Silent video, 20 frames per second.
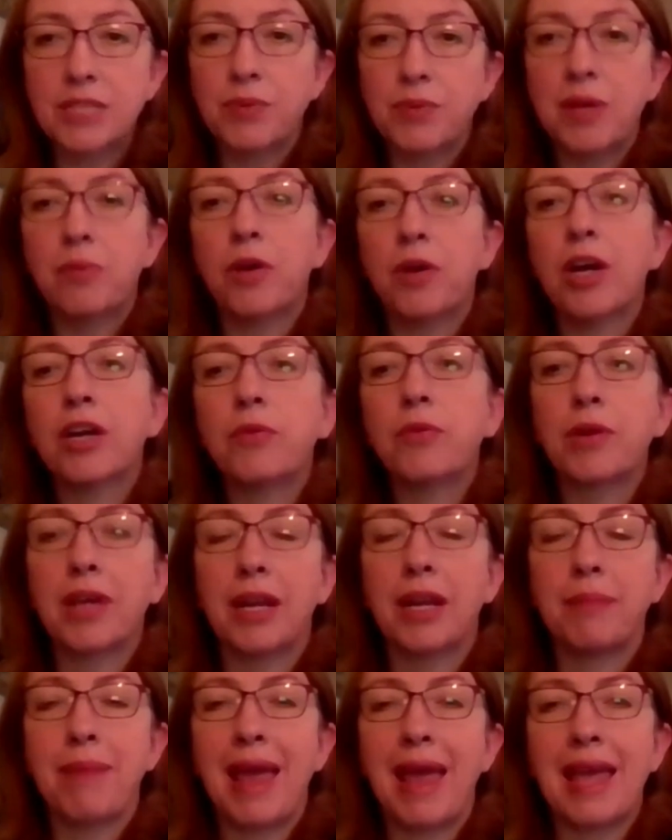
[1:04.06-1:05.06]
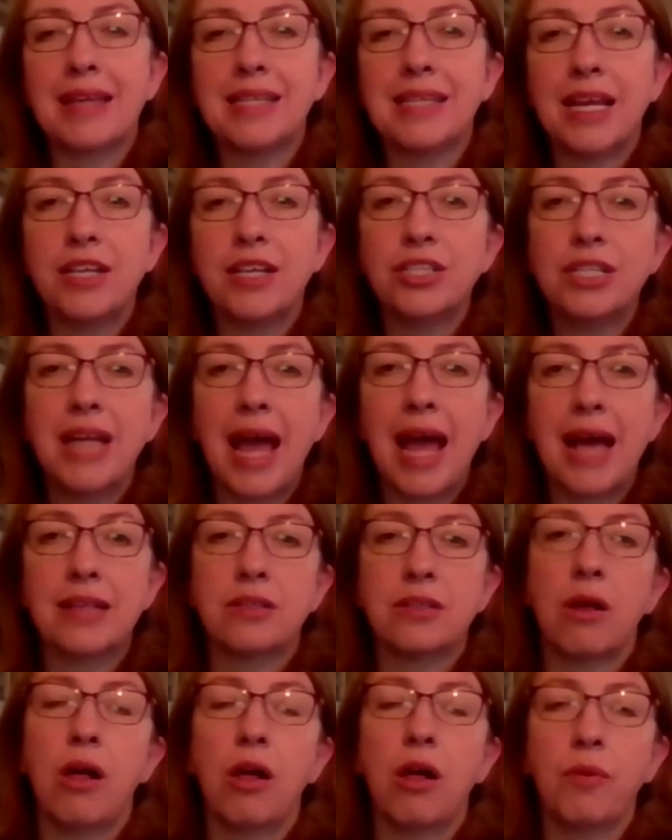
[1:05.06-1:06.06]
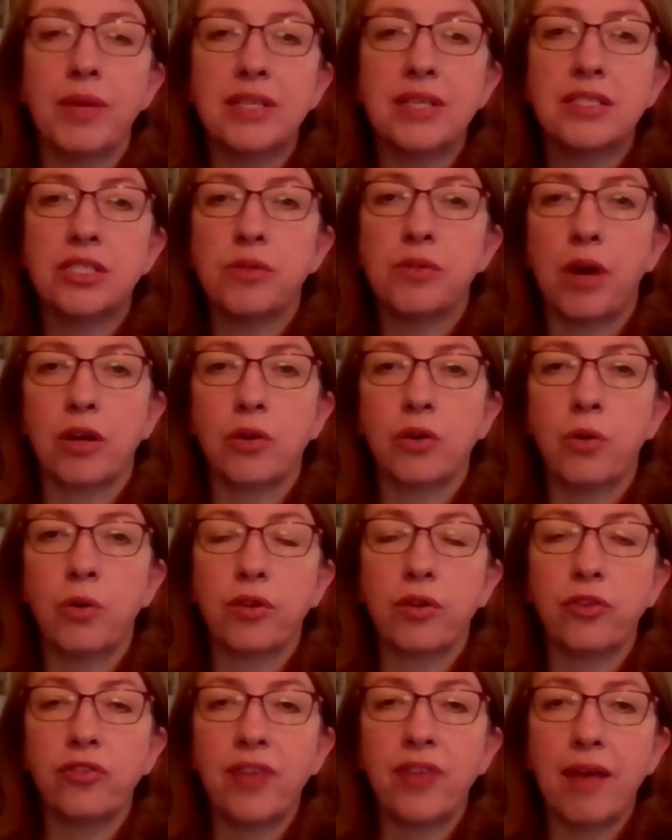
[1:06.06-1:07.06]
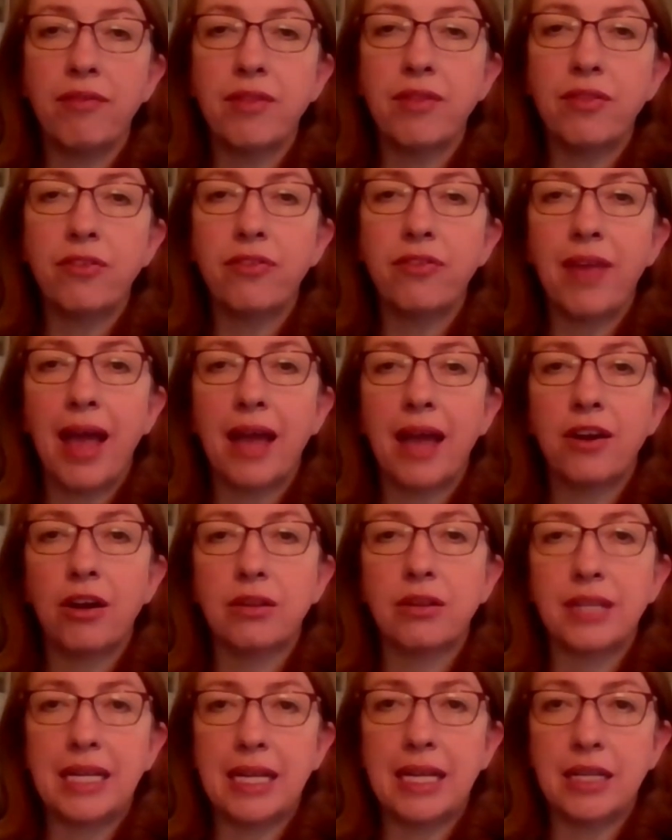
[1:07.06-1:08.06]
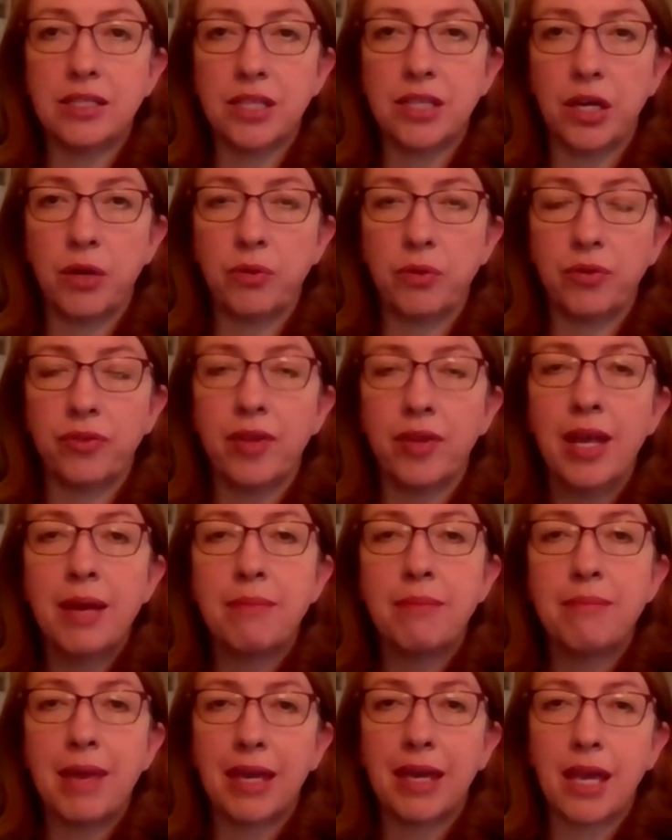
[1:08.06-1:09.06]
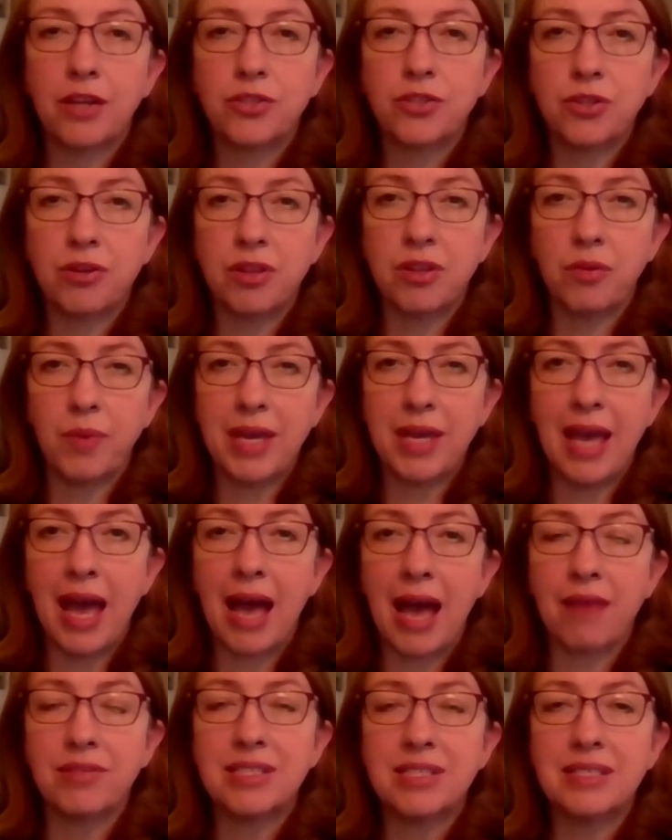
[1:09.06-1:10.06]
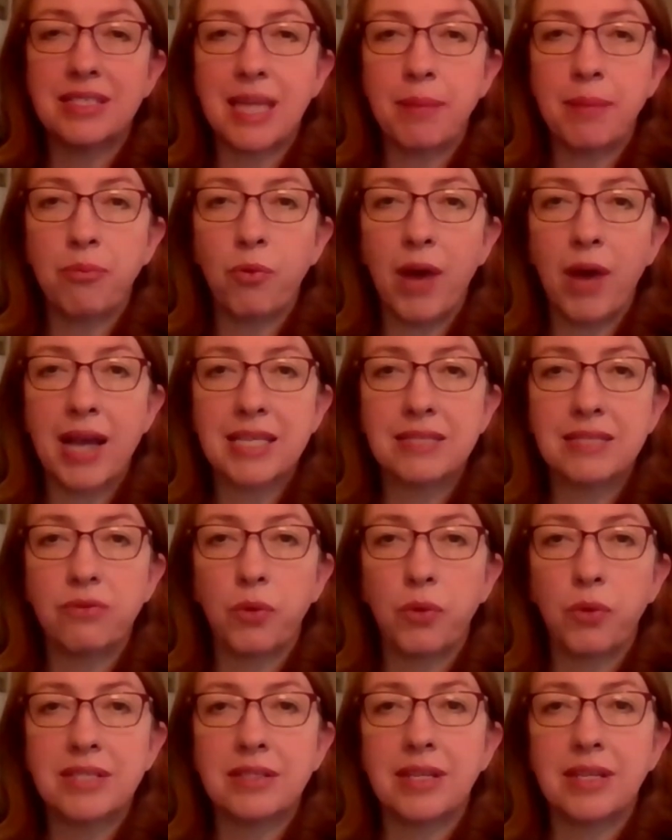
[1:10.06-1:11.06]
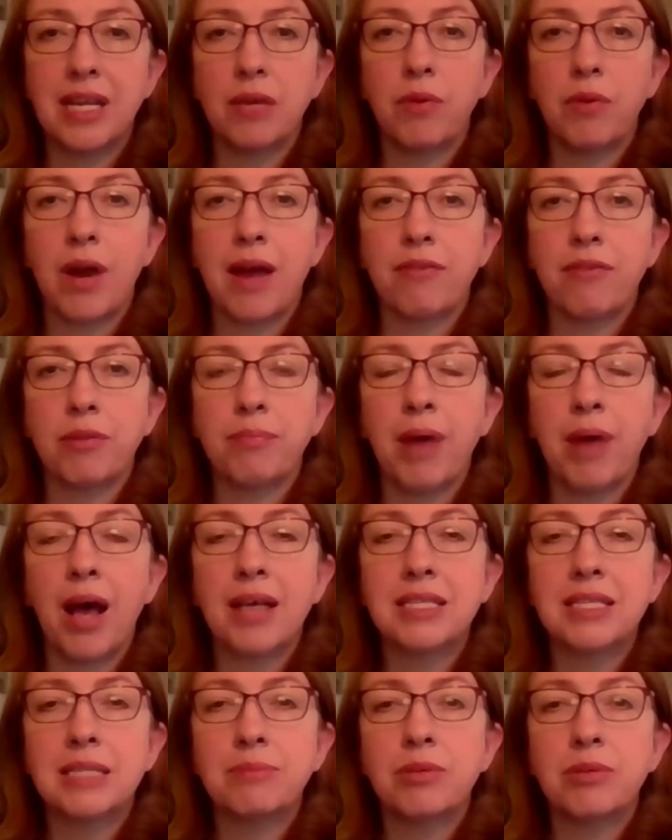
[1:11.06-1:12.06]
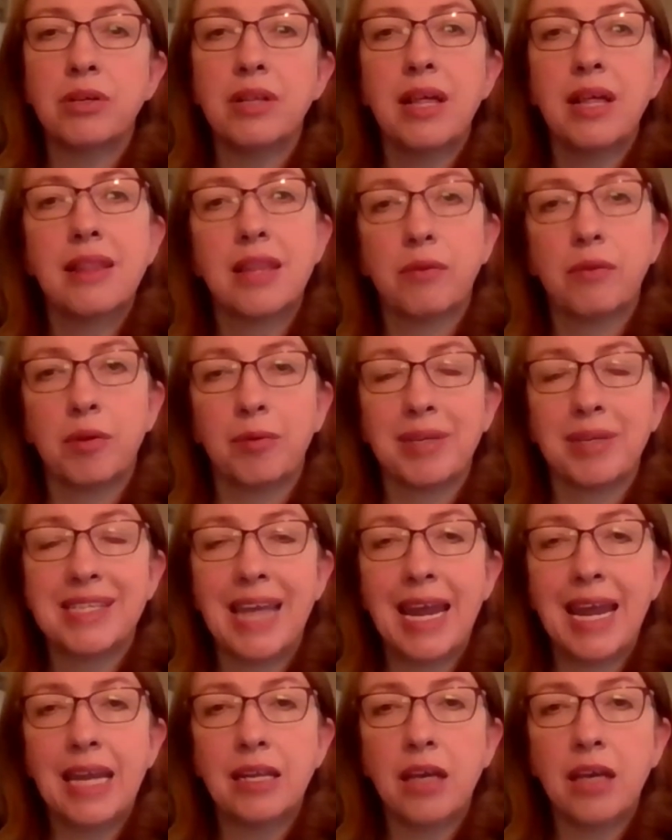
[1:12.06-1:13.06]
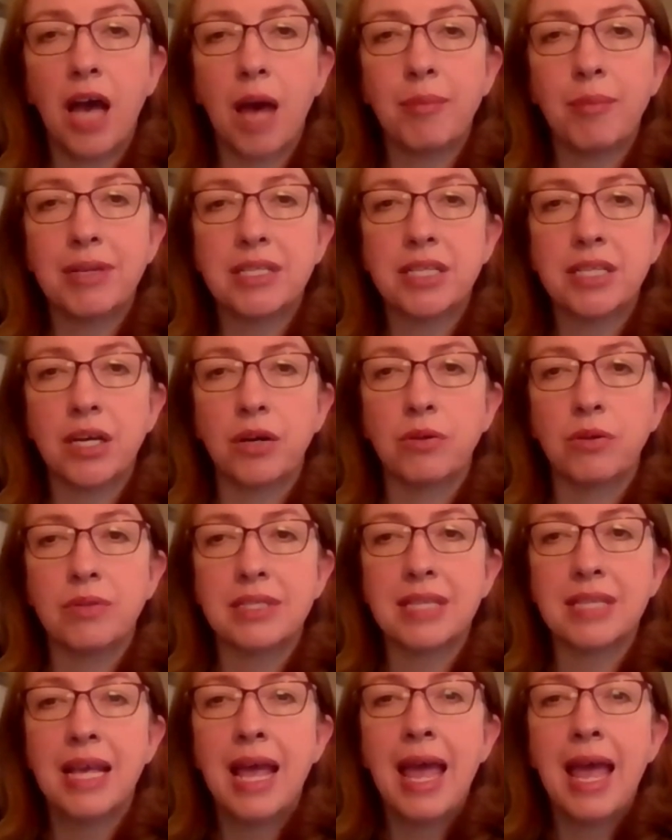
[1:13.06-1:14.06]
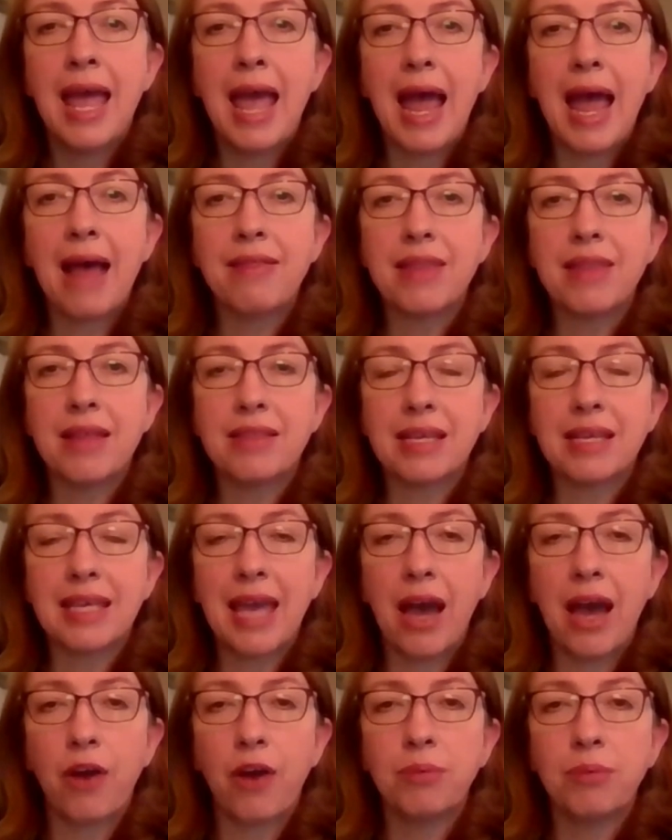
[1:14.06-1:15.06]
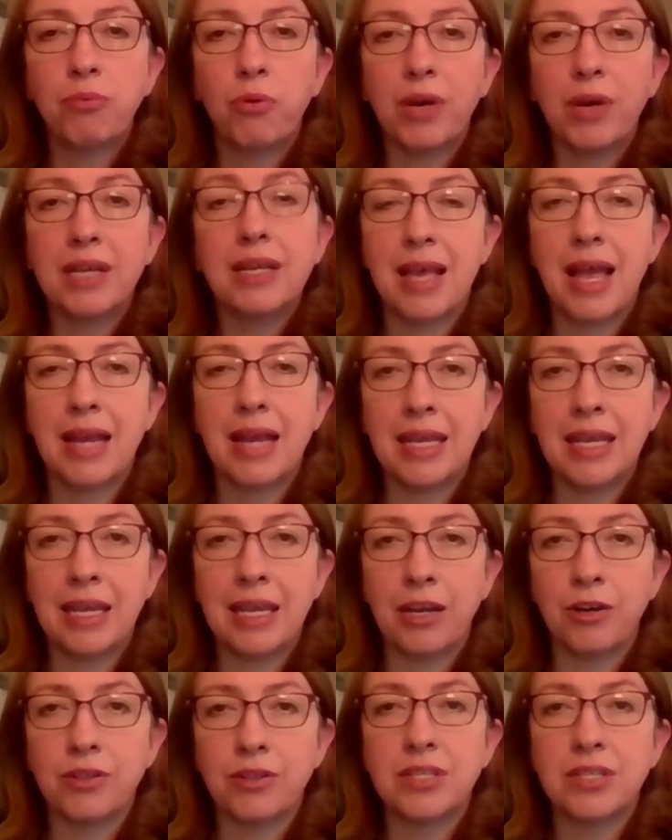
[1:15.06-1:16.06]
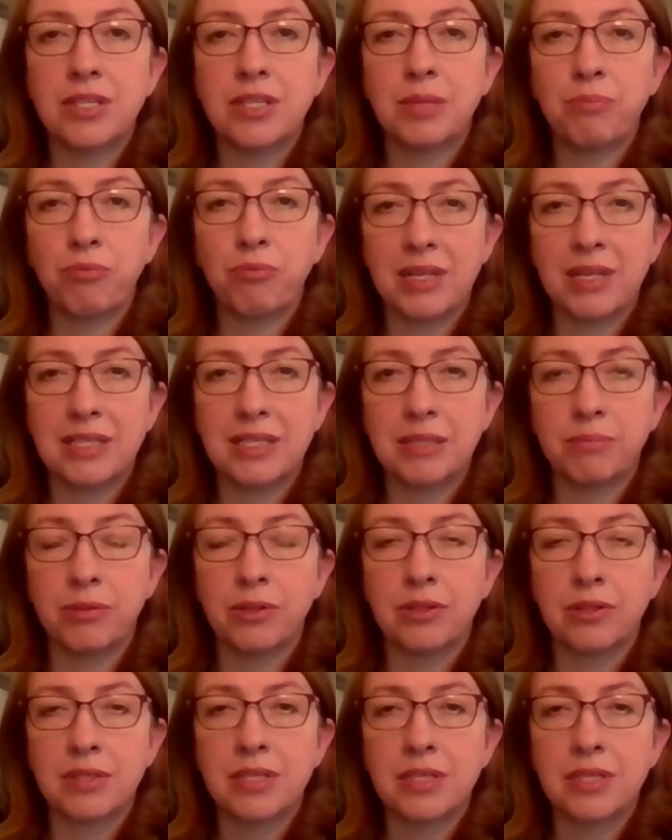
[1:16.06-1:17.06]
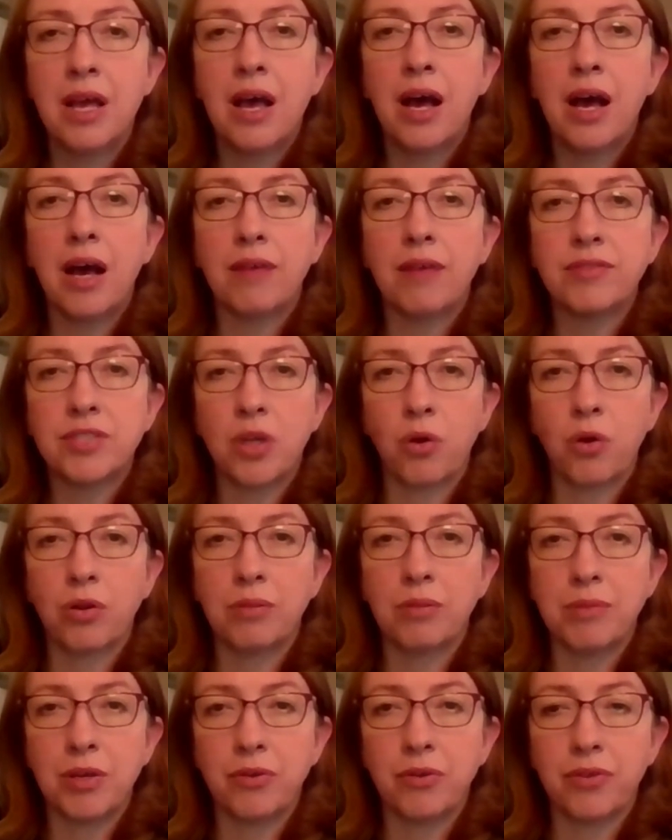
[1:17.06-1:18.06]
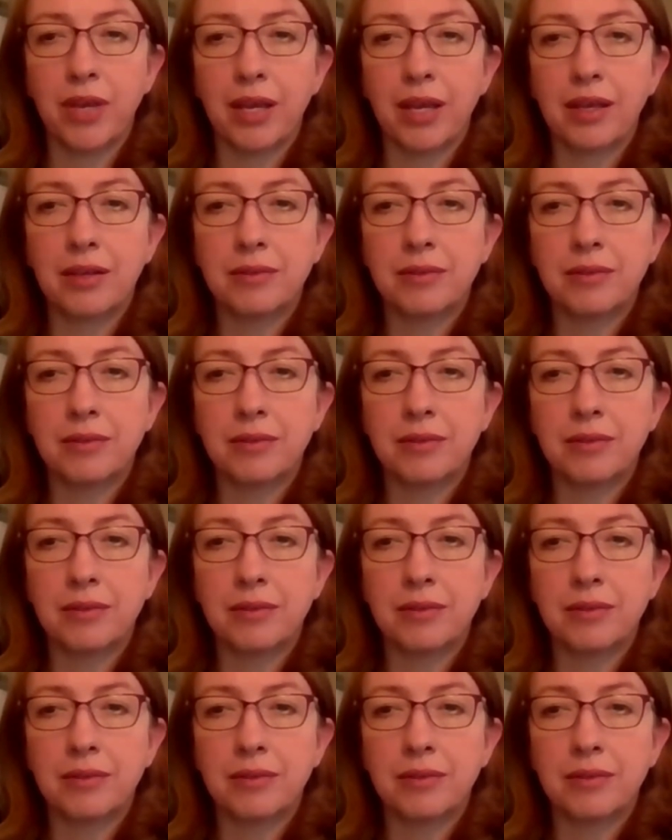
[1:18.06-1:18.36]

we work, we're going to pay attention, as always, to our chordal sevenths and our leading tones, making sure that we have stepwise voice leading wherever possible, that we retain common tones, and that the counterpoint adheres to the principles of tonal music.